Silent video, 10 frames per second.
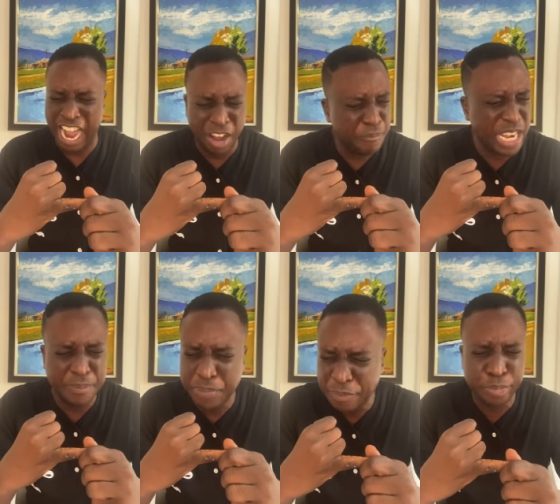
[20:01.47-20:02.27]
How
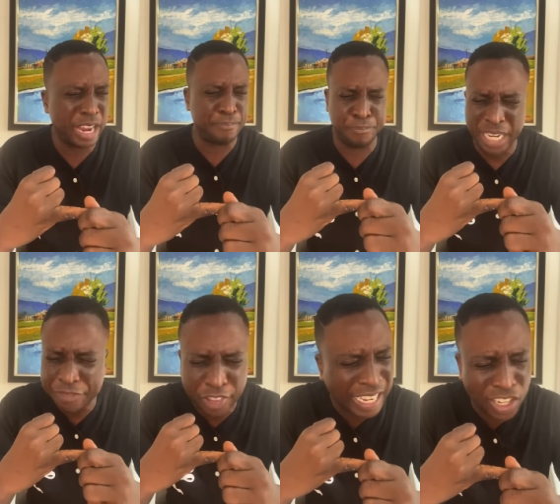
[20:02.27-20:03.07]
many people are
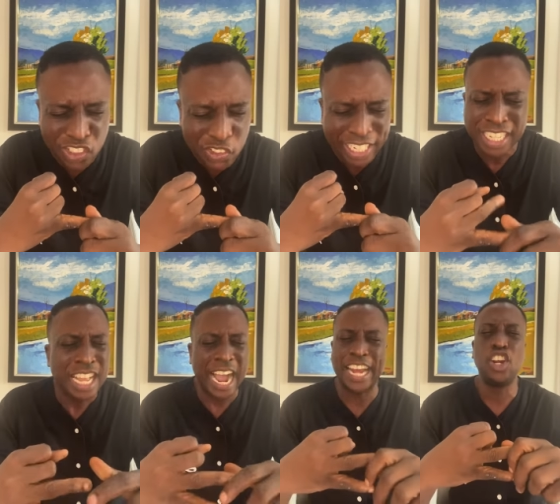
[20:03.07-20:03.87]
bidding for that contract?
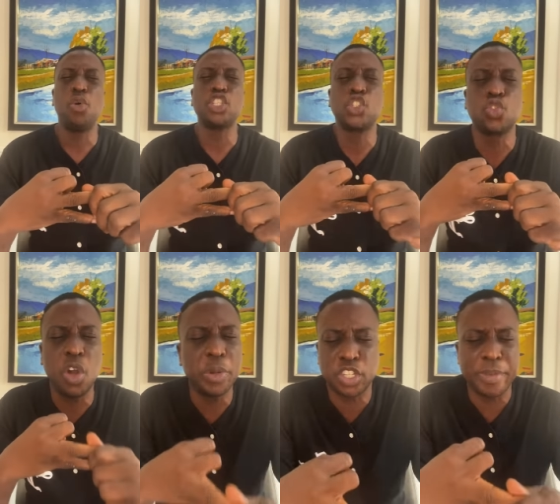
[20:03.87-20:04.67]
I don't know what's
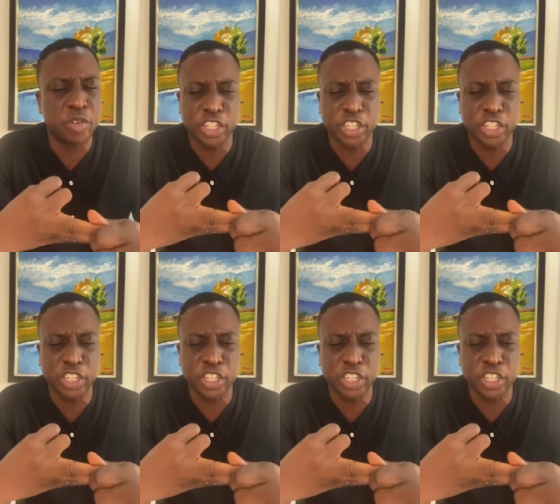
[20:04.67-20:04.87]
wrong with your